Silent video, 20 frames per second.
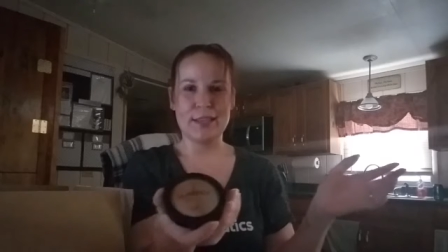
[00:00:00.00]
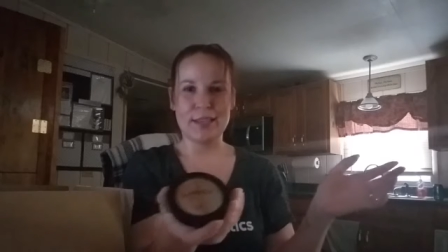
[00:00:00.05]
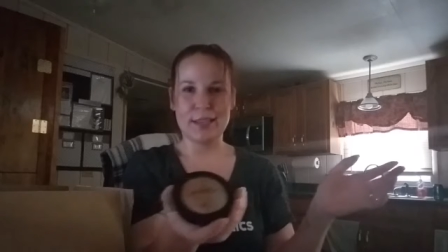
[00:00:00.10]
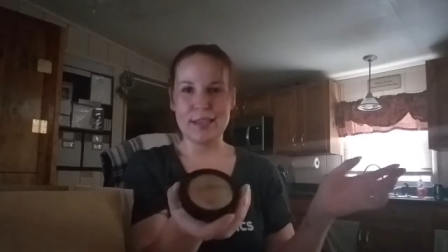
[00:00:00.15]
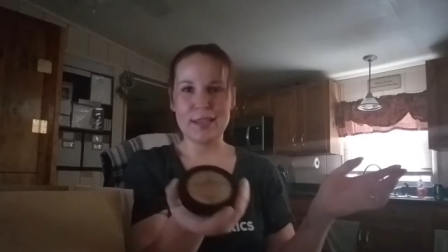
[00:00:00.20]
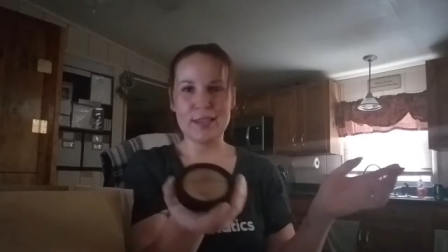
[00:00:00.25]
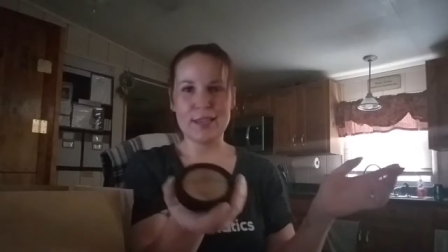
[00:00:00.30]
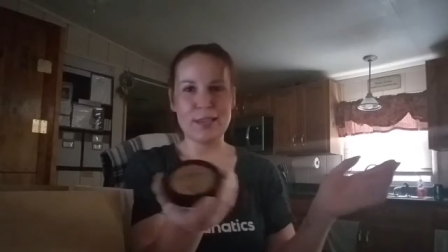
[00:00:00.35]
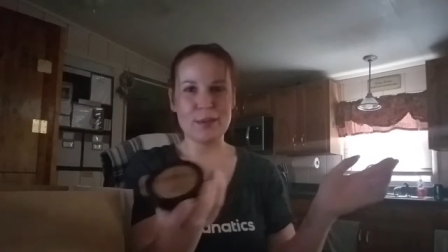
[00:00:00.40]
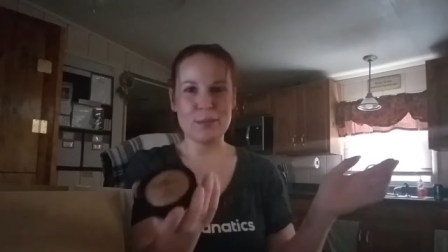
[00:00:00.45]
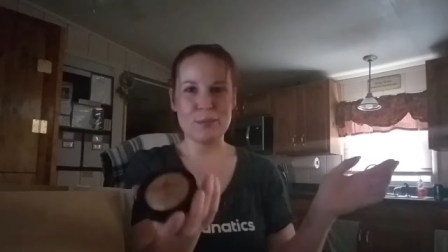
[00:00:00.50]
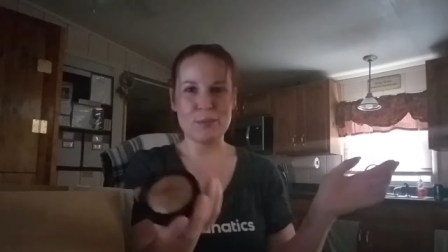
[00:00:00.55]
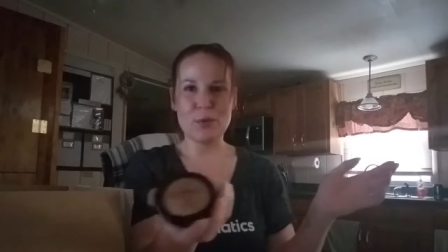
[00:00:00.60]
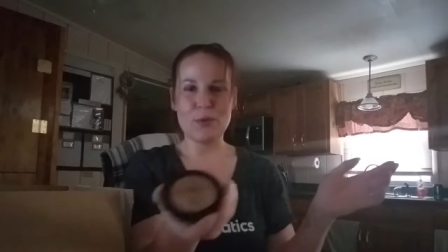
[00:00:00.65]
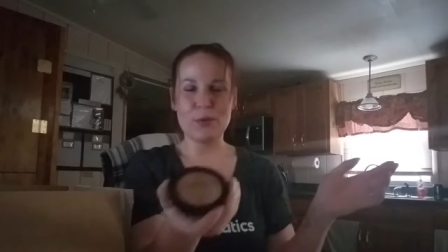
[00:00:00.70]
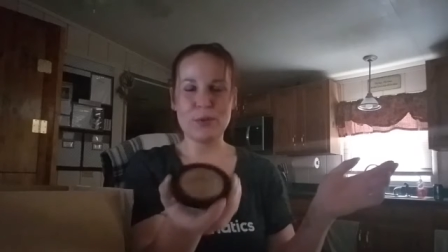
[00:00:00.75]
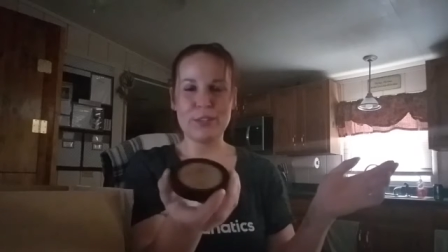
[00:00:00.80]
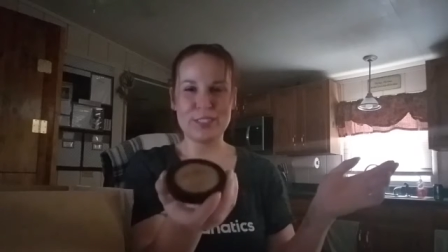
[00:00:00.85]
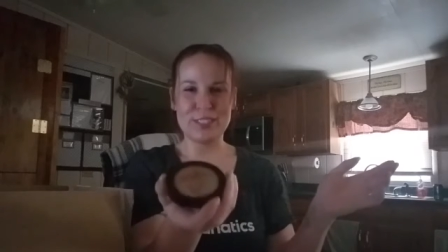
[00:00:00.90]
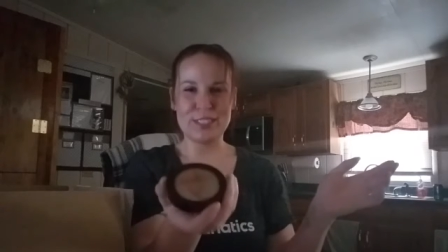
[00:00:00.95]
and
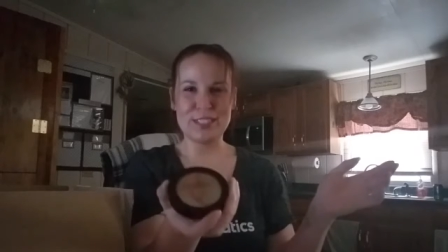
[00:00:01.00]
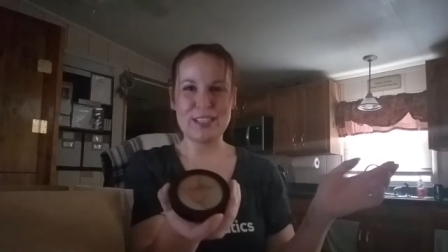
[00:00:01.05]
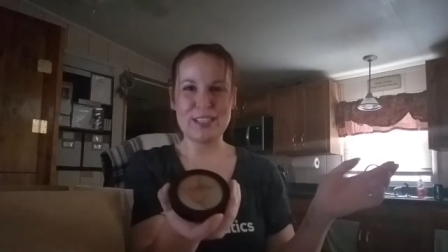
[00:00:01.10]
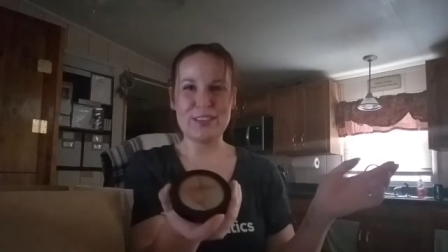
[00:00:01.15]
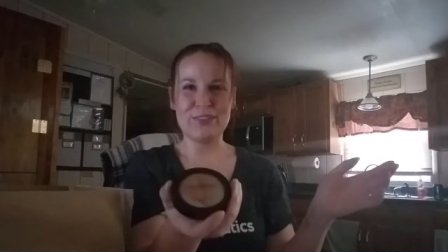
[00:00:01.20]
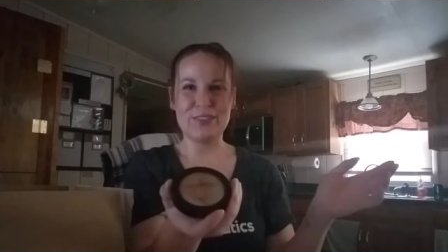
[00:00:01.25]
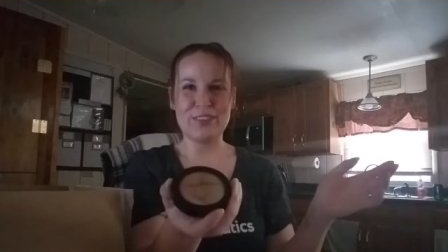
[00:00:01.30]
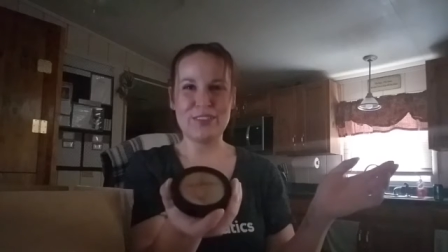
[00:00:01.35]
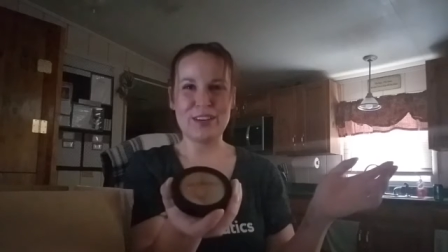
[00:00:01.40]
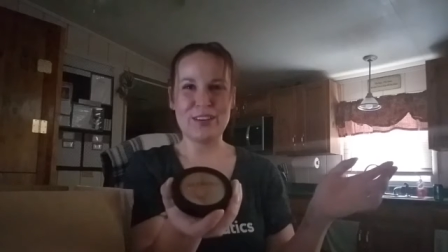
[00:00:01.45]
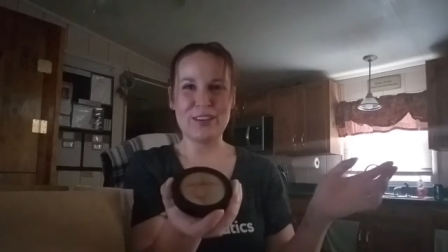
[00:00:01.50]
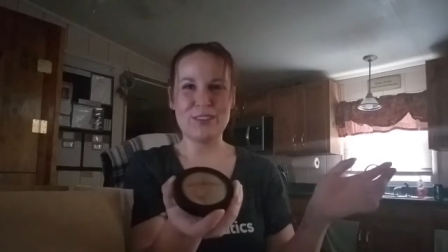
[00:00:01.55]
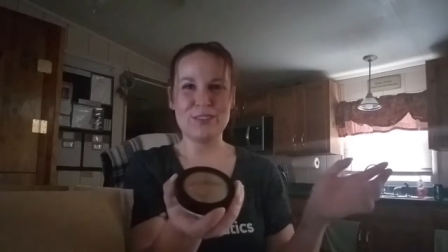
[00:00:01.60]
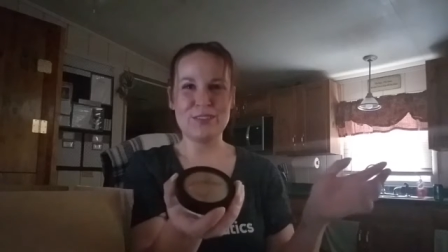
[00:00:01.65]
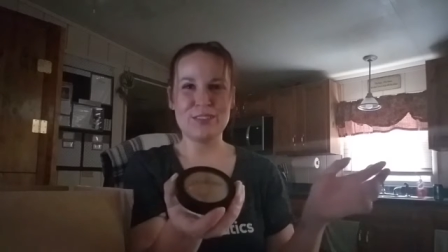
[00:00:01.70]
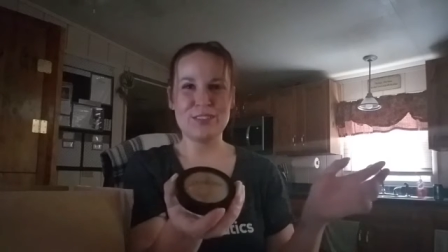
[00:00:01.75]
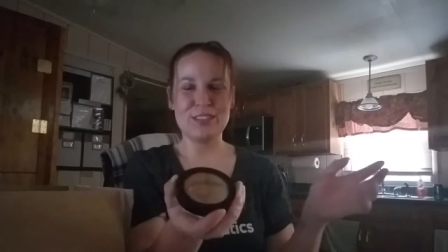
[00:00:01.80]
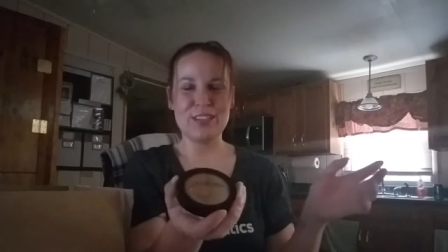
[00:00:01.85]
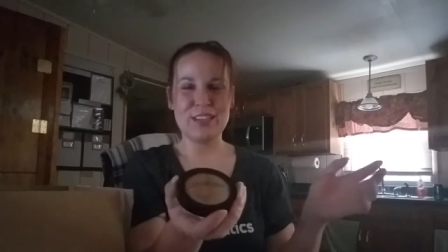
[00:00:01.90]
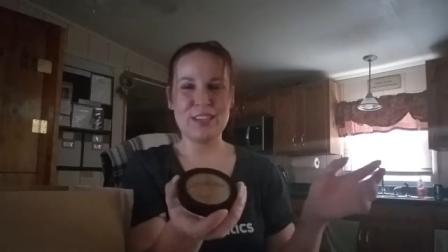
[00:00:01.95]
pulling stuff out
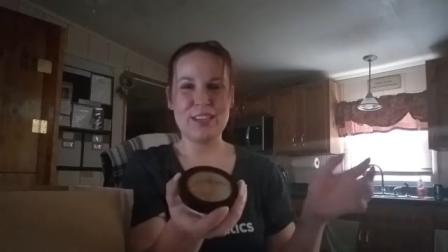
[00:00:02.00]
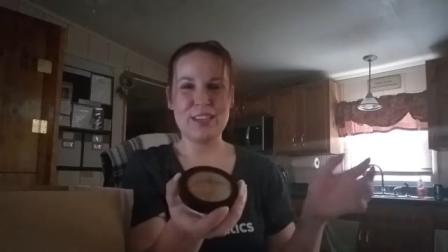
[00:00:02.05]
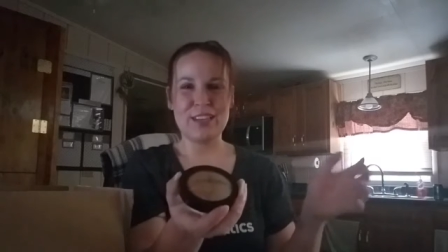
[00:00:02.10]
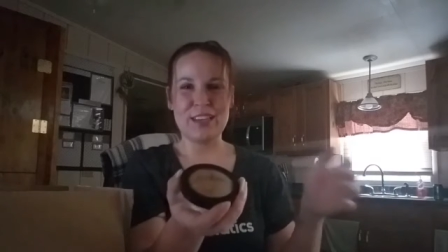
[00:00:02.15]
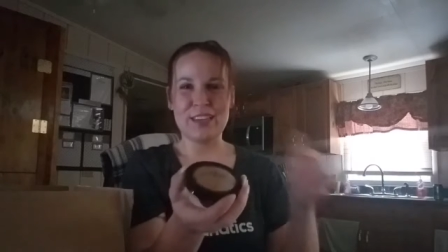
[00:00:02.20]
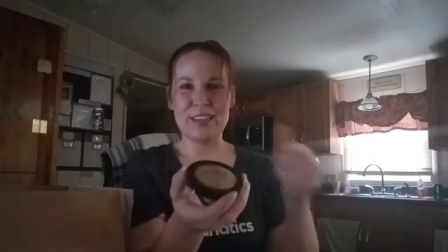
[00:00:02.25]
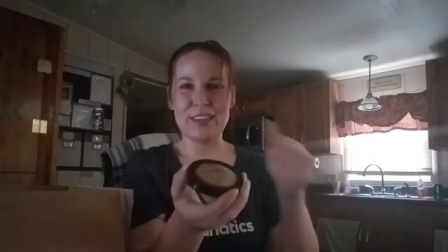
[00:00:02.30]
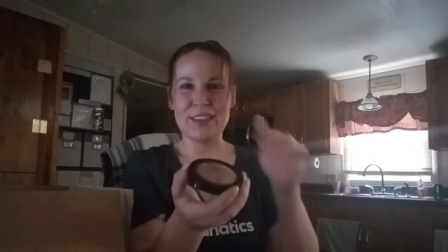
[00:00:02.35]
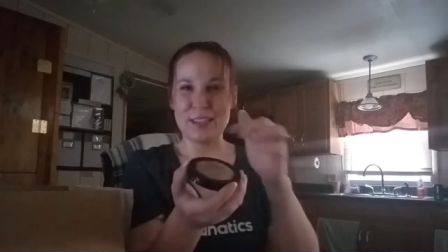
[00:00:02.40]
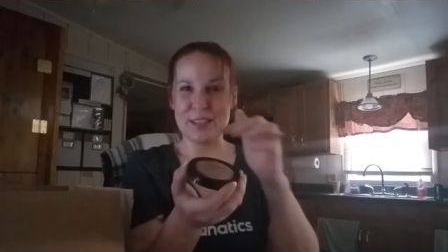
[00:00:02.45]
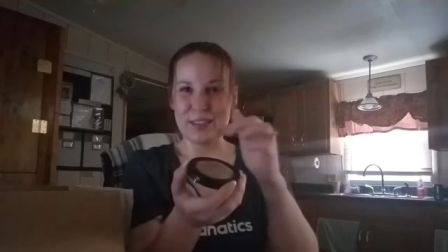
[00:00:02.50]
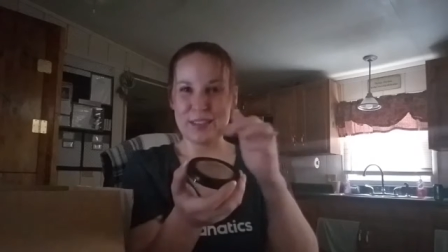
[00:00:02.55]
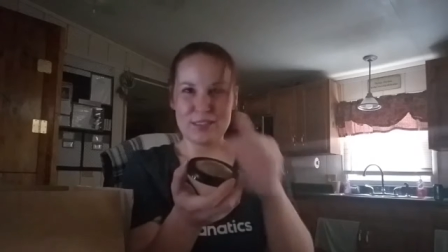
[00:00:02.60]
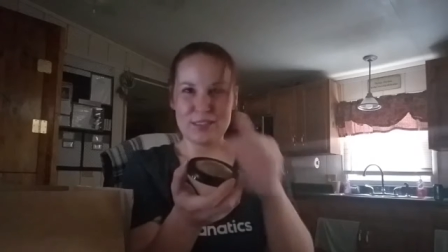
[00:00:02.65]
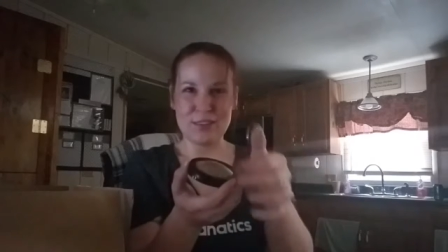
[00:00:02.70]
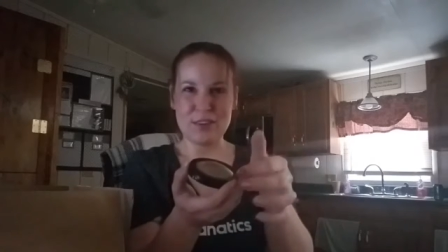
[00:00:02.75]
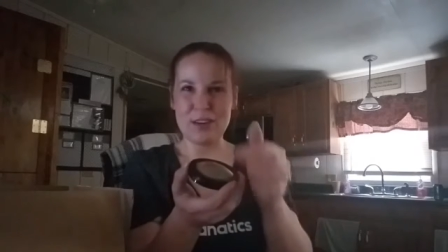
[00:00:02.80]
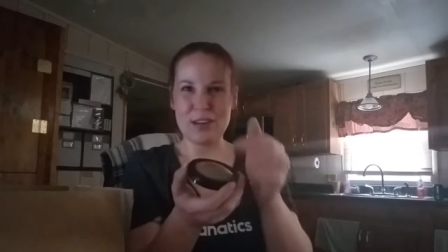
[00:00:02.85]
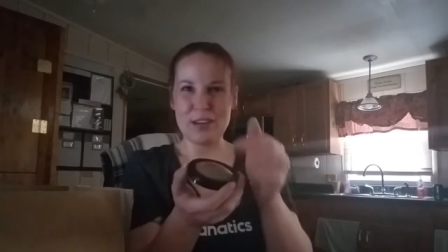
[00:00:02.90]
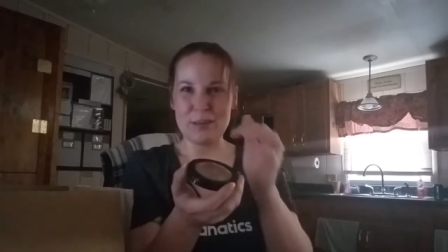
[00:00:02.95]
and then
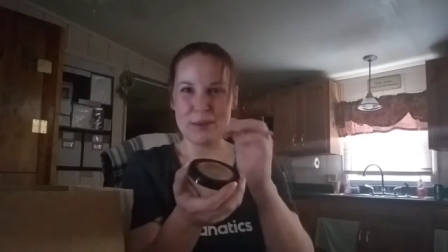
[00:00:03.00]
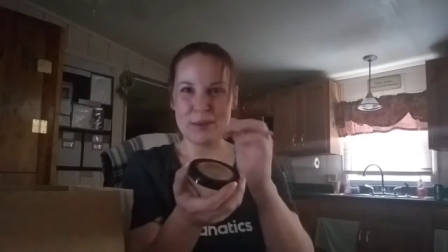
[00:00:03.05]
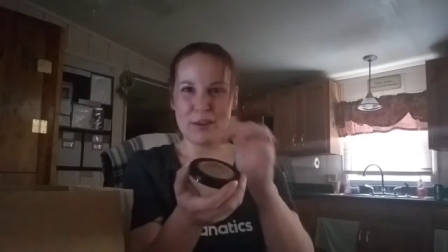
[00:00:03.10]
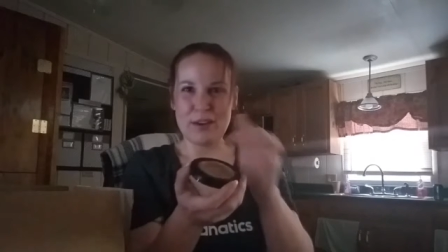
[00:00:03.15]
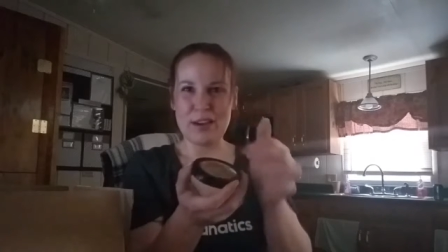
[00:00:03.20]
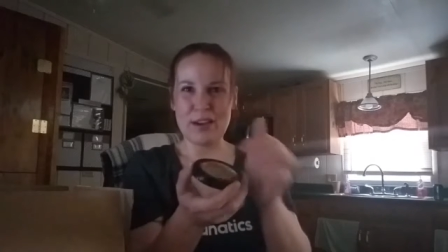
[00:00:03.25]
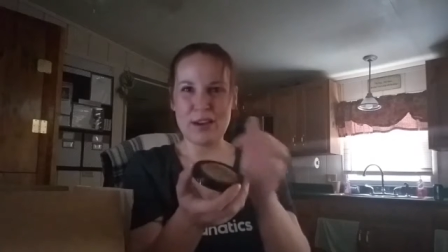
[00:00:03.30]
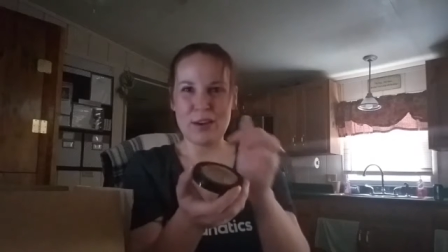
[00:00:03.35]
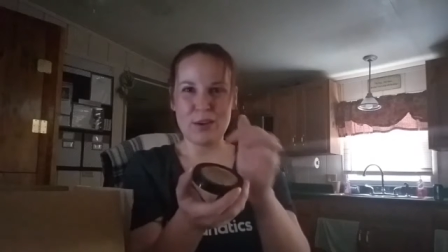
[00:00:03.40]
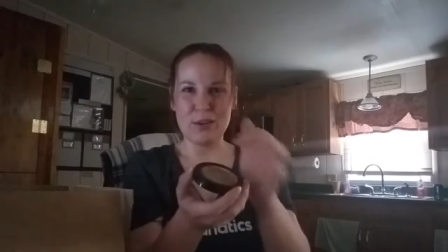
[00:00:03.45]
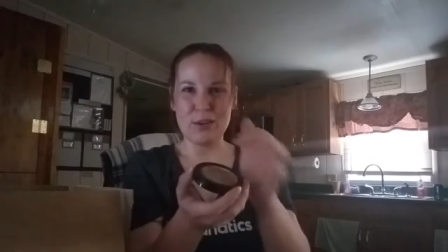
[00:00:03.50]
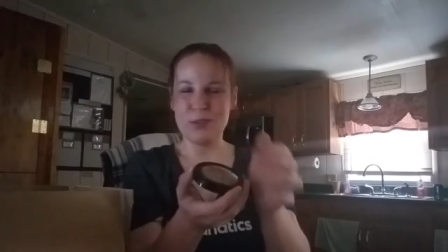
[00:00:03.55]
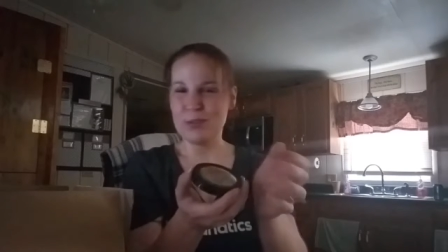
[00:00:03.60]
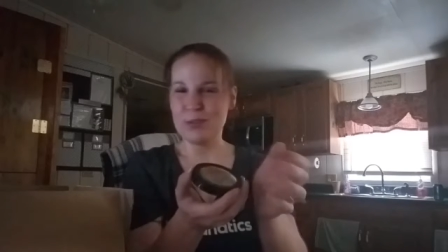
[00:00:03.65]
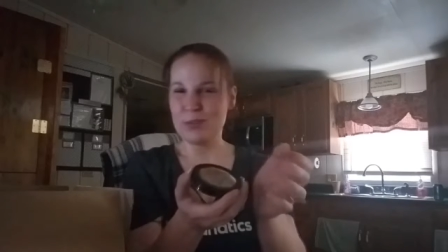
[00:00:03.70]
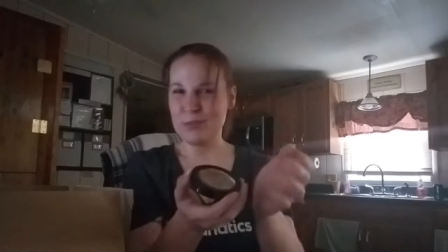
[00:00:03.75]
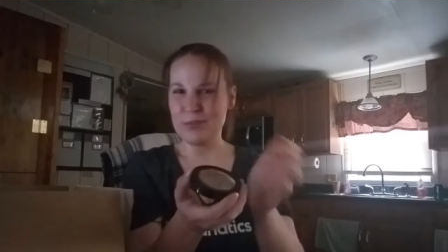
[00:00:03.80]
talking about how